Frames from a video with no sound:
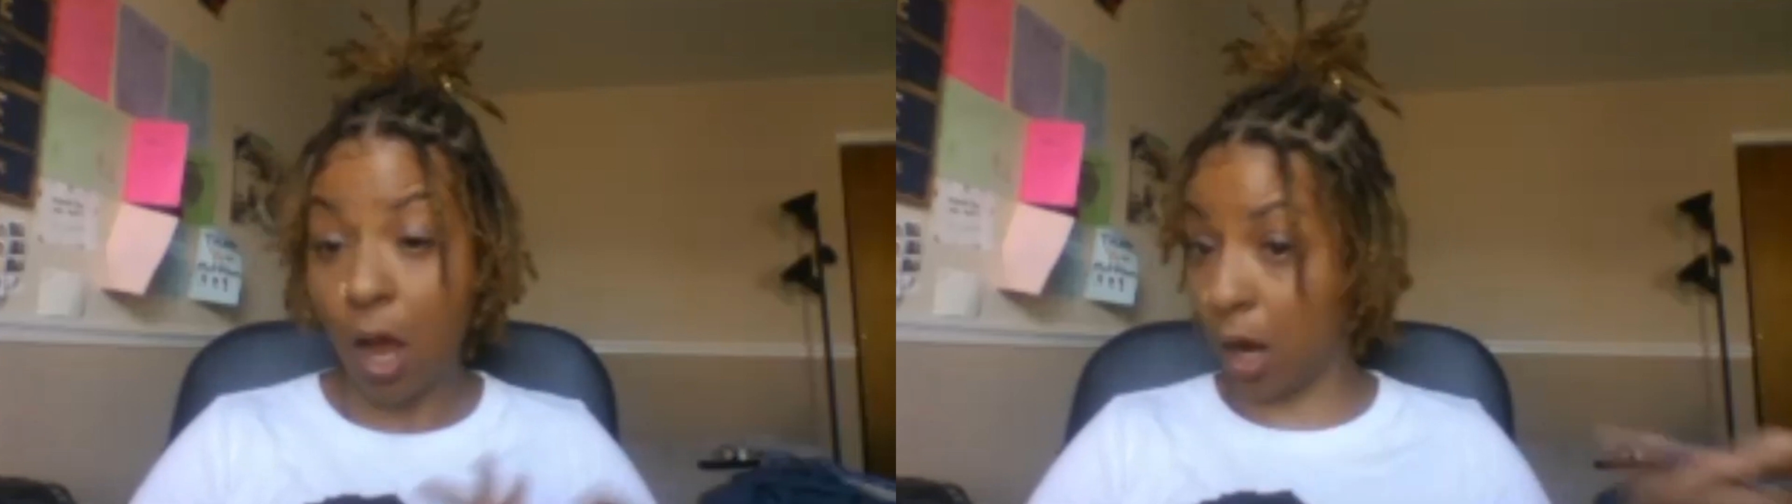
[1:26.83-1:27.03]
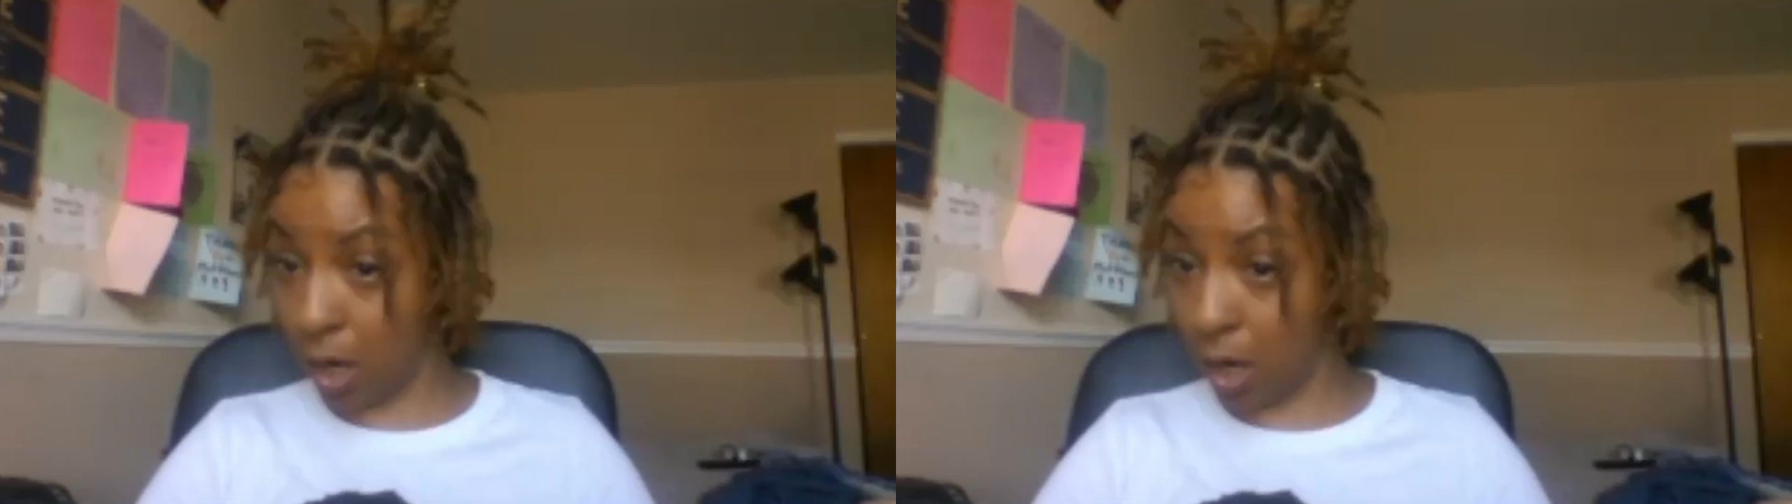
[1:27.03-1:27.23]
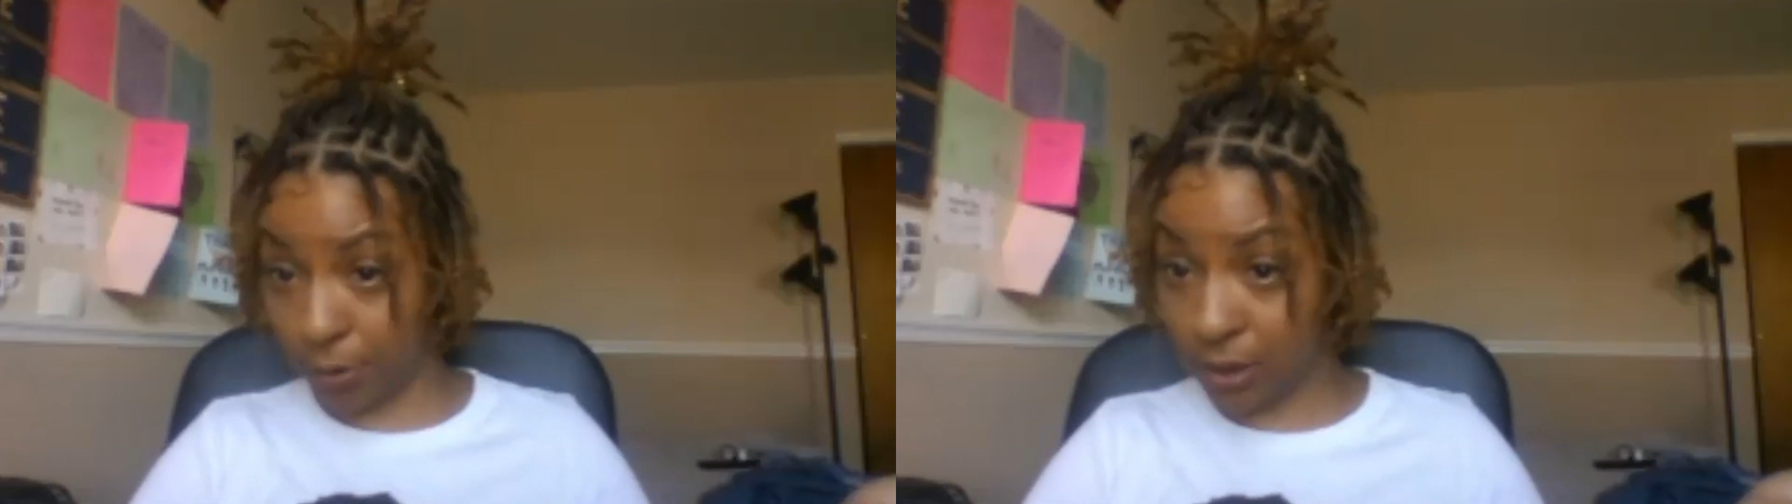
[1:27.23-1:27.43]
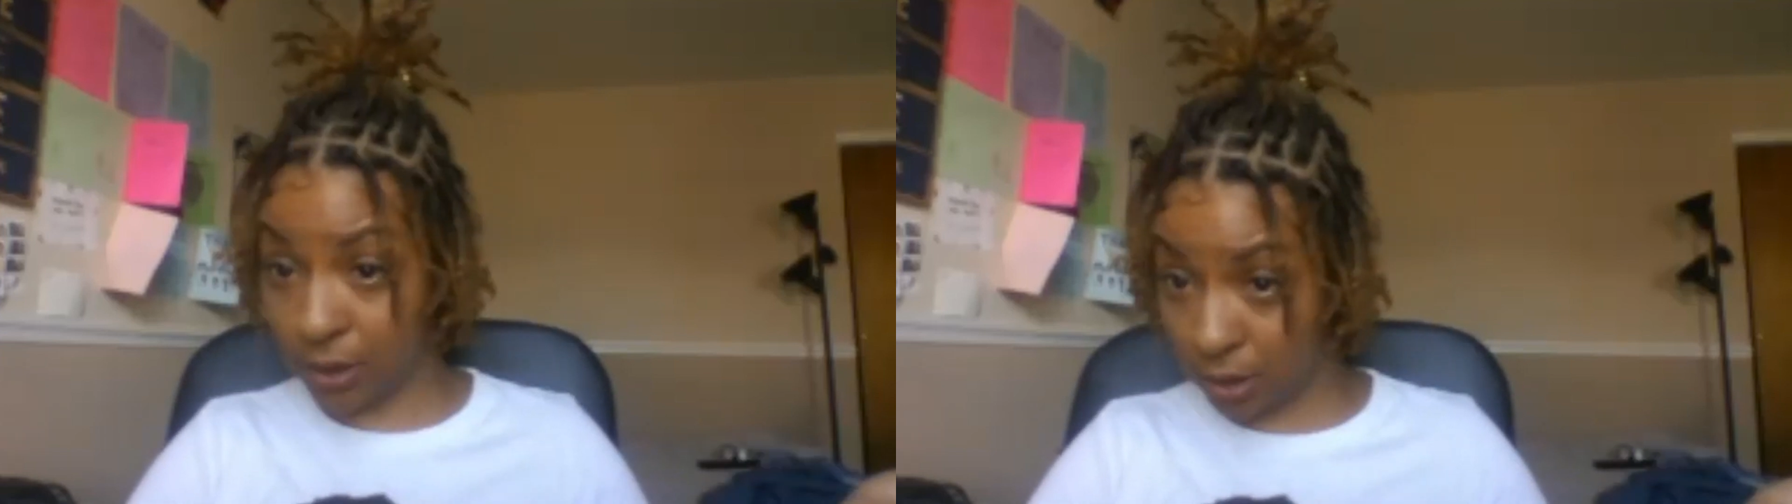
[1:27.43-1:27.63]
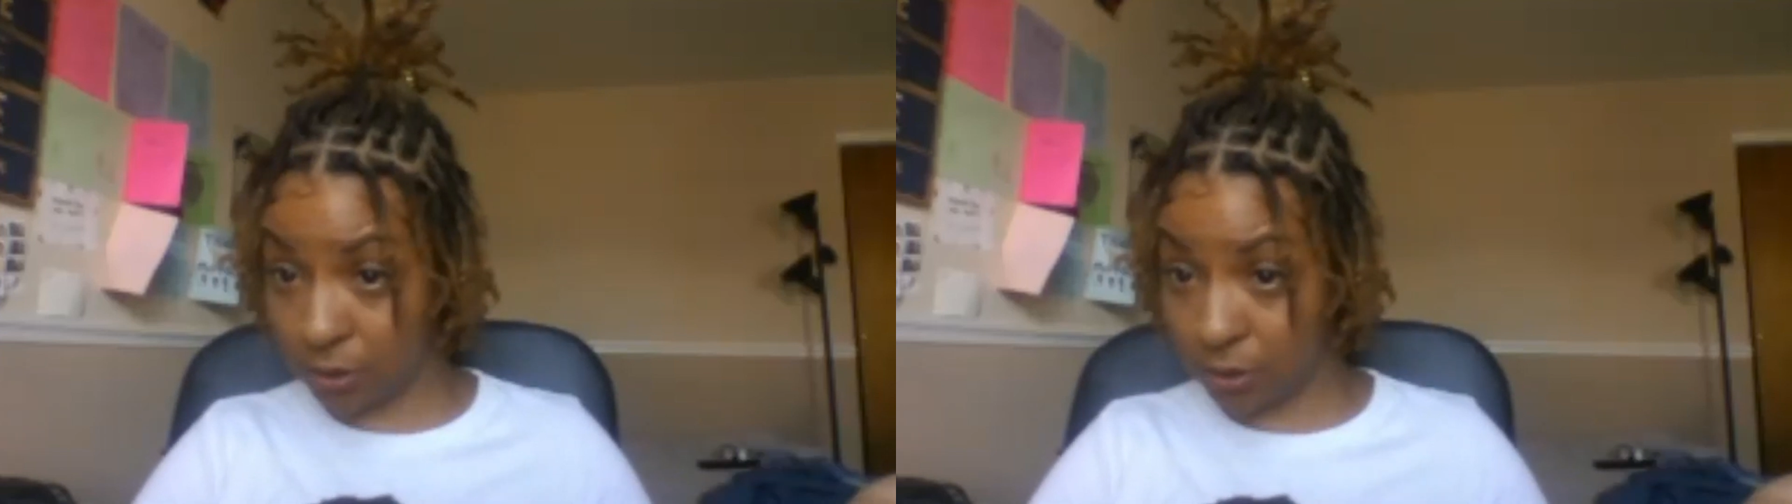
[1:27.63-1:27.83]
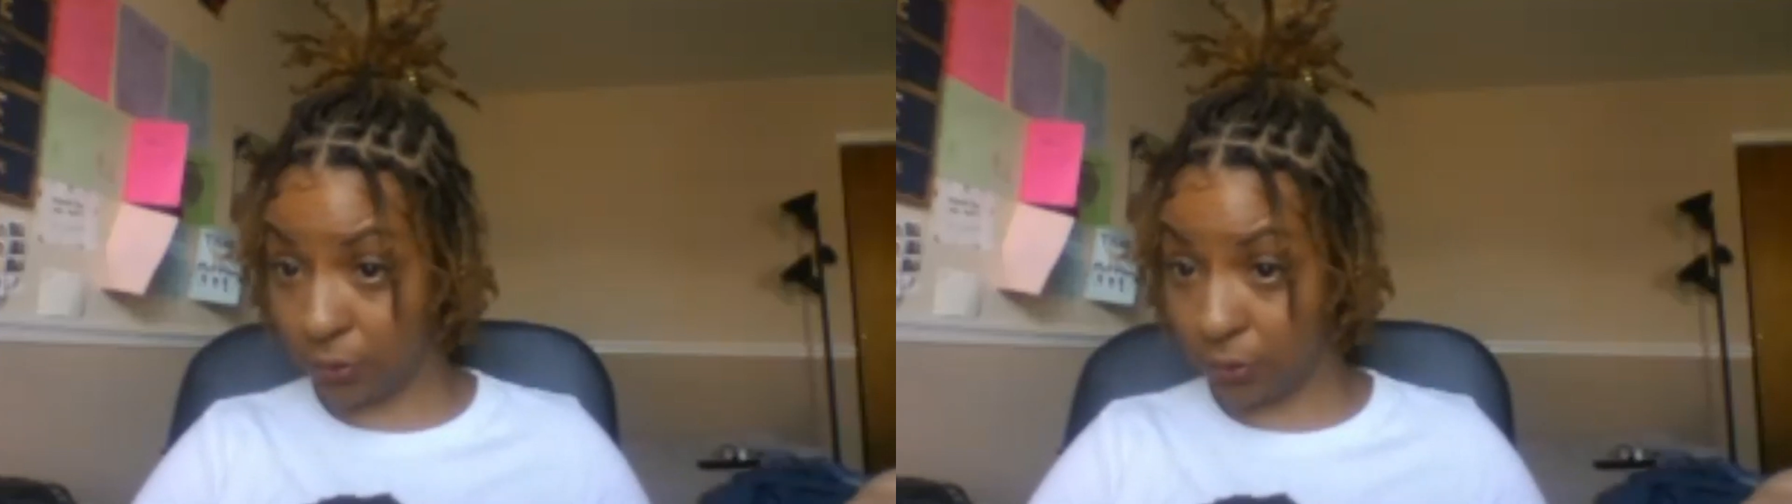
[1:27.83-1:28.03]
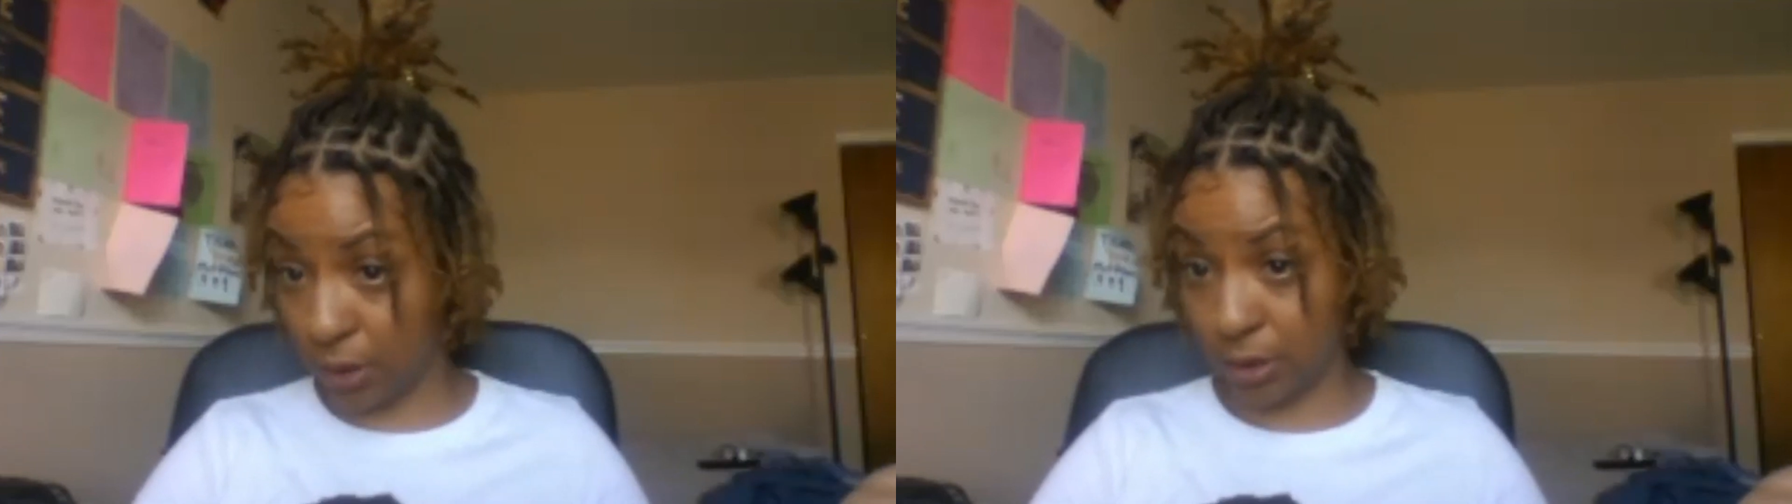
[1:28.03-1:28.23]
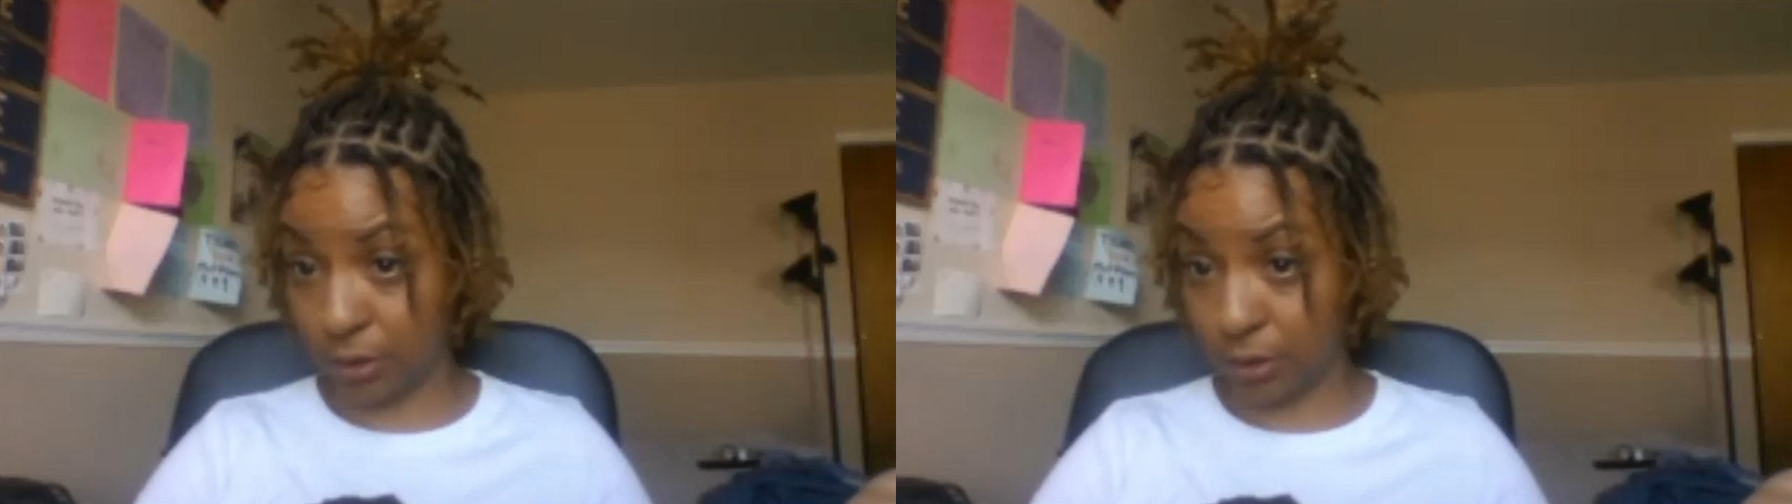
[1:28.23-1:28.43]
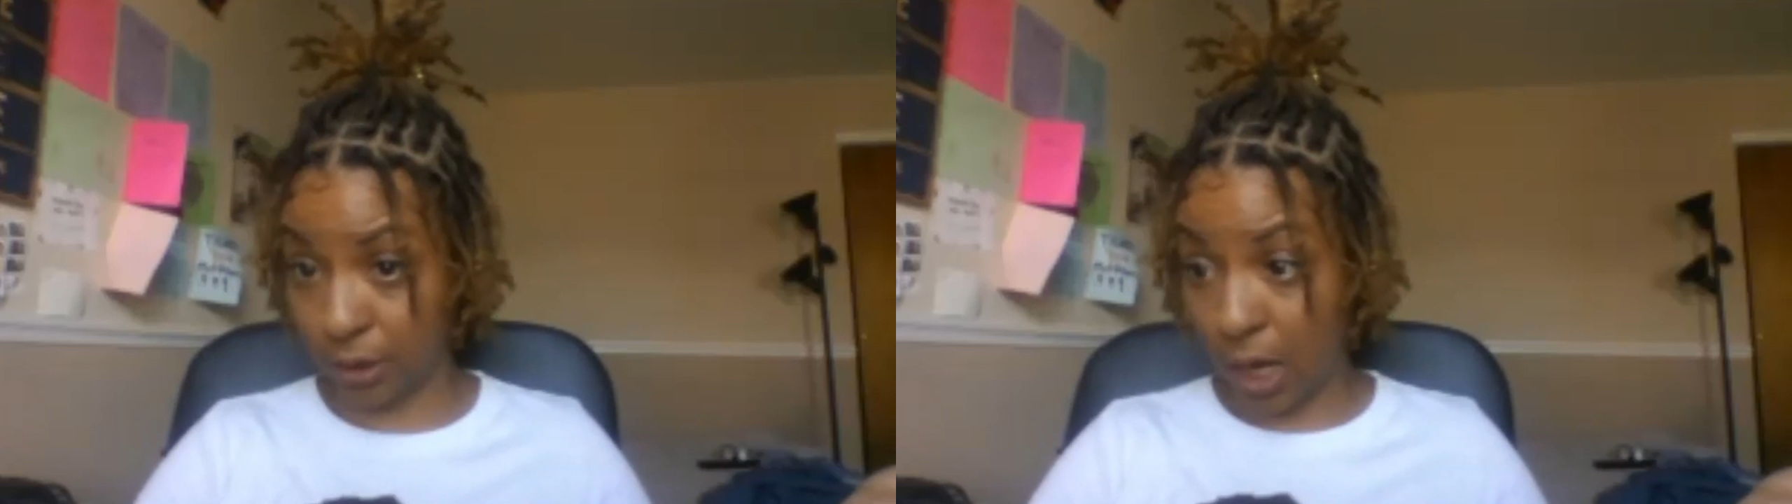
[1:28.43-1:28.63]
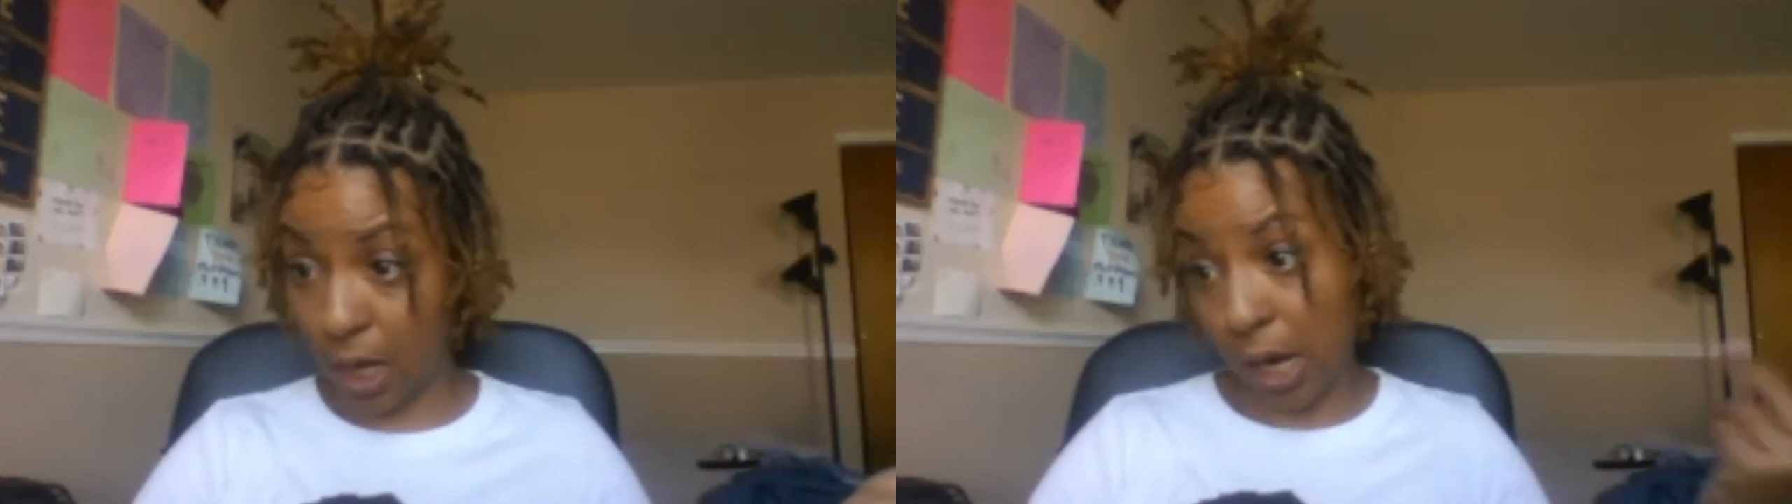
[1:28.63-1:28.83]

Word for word: a couple of sips for lunch,